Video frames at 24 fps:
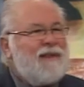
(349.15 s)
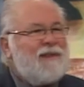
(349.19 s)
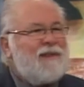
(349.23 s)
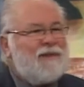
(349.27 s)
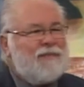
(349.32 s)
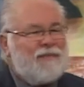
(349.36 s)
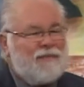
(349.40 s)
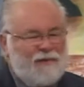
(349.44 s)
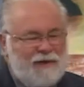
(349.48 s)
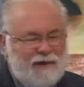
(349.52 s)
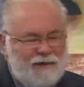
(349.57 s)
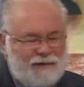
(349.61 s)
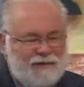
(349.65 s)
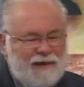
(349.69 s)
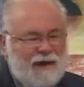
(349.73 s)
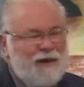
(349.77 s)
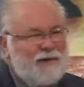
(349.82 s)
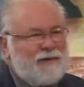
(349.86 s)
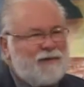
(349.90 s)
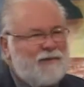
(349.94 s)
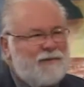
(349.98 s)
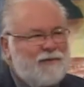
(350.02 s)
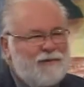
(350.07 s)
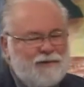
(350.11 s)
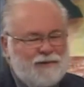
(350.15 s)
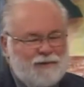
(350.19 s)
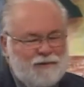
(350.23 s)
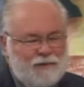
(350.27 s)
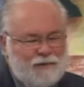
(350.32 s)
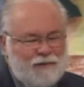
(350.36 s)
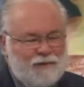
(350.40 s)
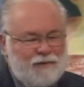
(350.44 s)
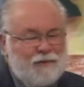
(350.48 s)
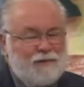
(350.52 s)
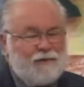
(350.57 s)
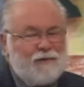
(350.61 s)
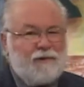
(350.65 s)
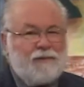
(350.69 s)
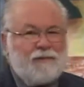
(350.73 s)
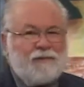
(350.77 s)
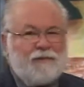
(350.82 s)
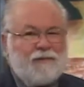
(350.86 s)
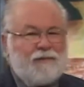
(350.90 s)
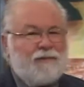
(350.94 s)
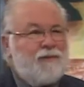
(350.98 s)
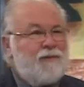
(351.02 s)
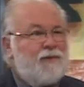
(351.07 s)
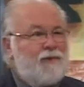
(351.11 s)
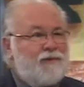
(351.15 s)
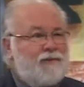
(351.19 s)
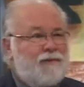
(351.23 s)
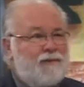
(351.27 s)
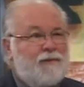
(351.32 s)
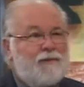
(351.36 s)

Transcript: the phrase house of Israel only refers